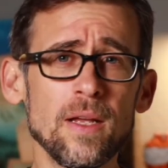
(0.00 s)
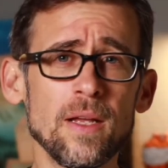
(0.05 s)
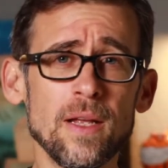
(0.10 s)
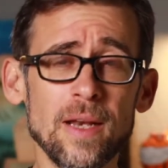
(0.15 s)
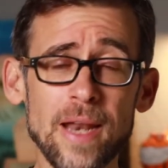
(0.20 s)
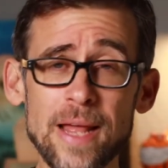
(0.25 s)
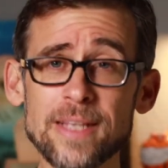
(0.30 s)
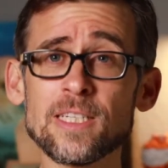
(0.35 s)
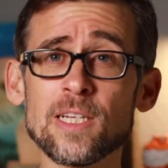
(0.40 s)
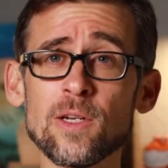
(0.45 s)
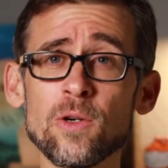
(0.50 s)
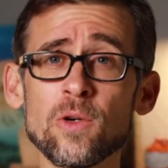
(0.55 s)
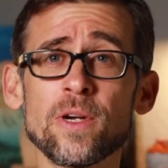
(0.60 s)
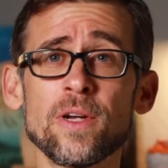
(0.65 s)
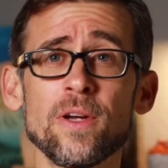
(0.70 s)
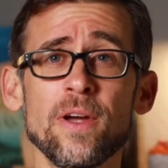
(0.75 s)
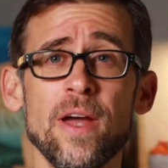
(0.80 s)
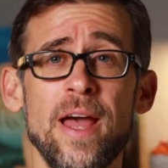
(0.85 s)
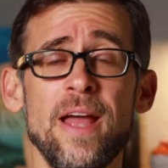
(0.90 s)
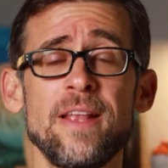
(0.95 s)
Let's
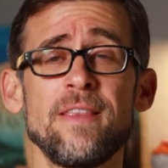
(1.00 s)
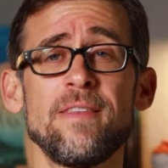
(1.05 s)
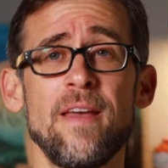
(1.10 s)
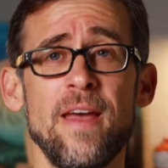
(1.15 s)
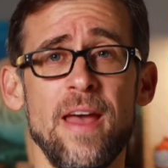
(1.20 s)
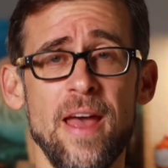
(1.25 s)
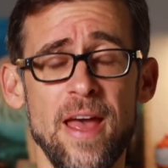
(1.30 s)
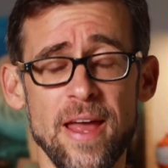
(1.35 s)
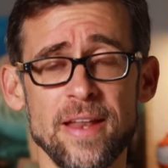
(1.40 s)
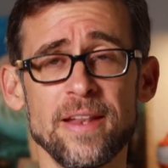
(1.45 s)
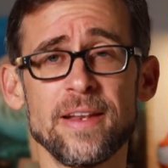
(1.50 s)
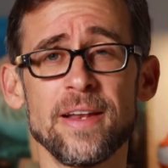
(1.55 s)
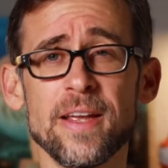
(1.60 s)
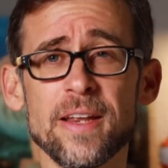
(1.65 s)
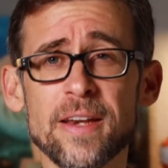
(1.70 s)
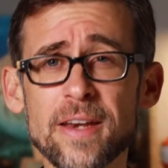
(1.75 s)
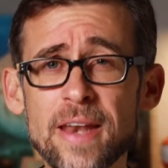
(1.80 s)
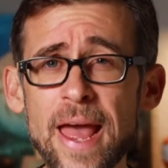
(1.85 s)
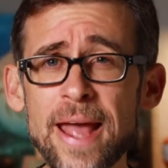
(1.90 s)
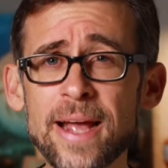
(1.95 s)
look at the
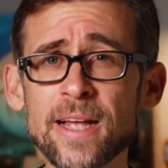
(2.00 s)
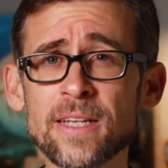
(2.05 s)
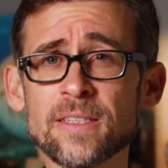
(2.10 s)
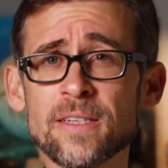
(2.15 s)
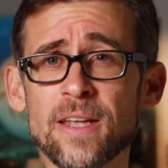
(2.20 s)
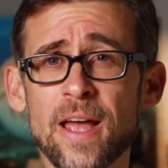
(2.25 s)
handling next,